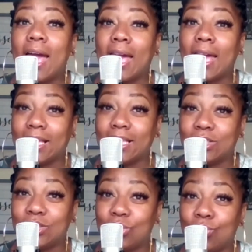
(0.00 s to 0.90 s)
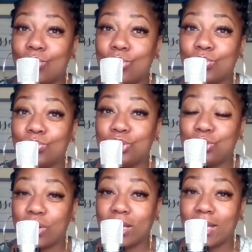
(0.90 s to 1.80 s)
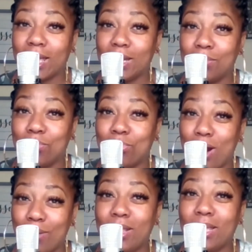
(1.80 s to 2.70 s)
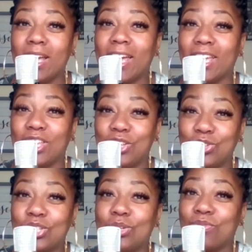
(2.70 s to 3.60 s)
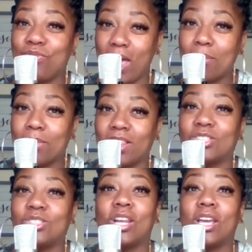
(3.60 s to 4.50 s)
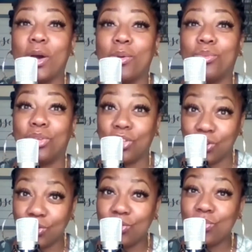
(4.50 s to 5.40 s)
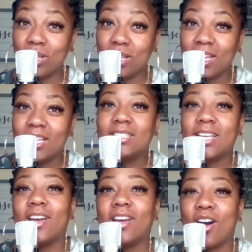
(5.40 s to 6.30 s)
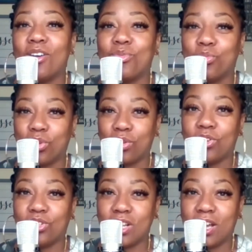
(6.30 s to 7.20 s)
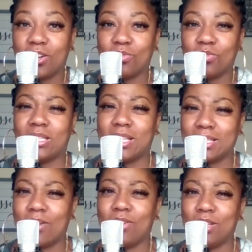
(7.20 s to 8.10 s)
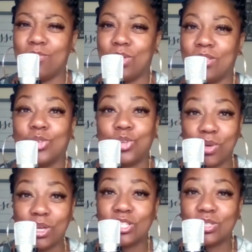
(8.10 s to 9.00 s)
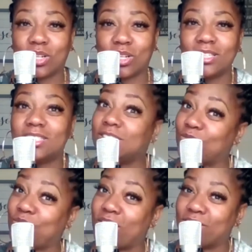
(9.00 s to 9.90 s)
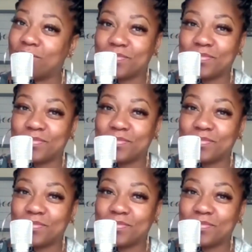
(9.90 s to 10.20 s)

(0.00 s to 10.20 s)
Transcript: a tool, trick, and probably a YouTube family that's going to help you take off with your channel, because that's how it did me. So you may just want to stick around.